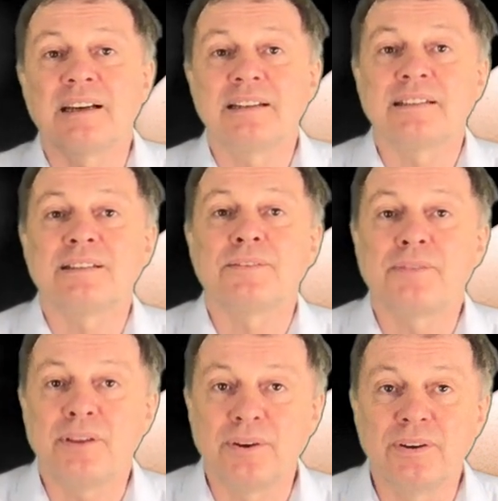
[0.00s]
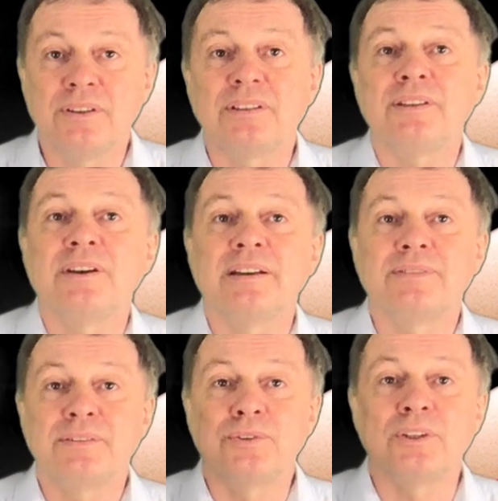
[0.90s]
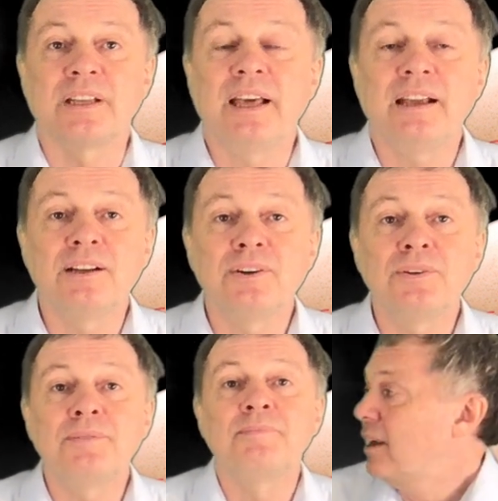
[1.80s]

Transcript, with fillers: crust of the Earth, you have a volcano,